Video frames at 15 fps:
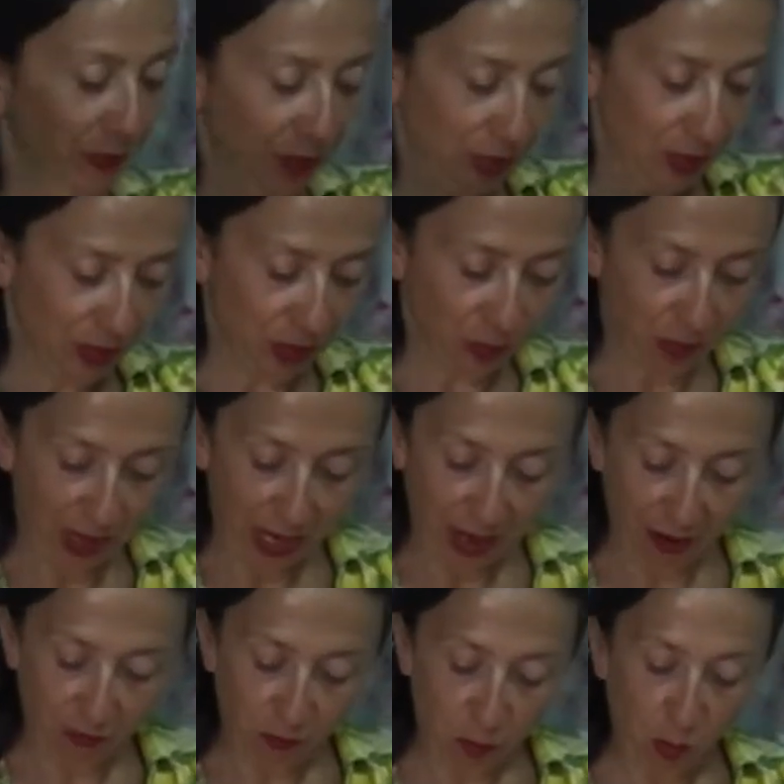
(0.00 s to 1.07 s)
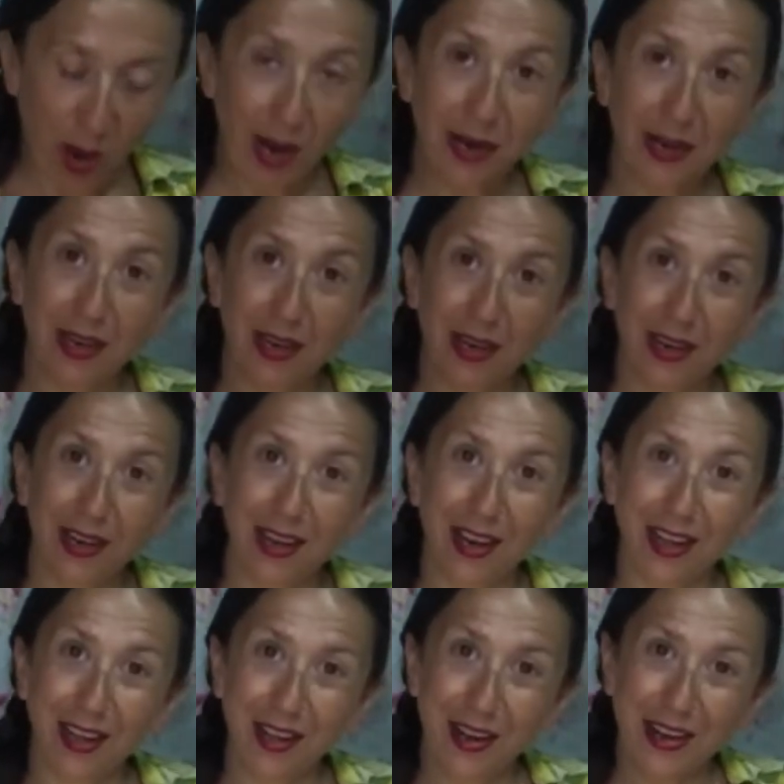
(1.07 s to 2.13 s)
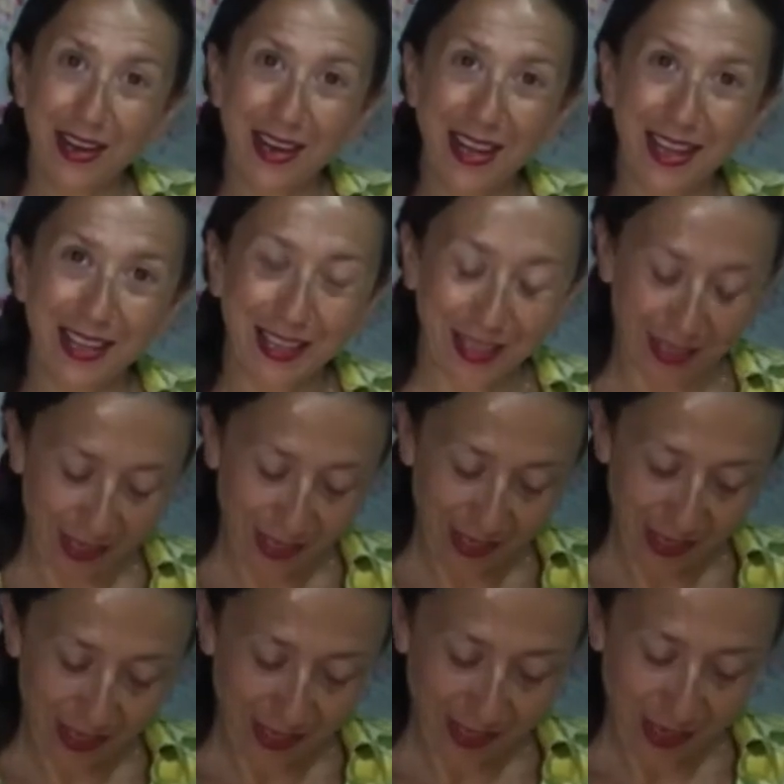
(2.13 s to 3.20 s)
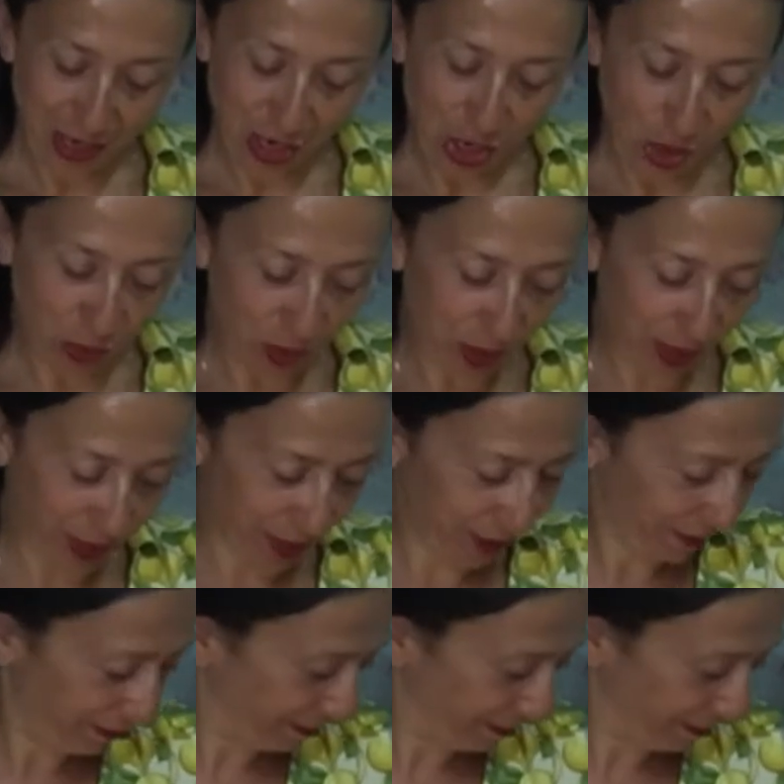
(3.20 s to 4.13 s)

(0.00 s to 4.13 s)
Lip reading: So we'll have one length longer.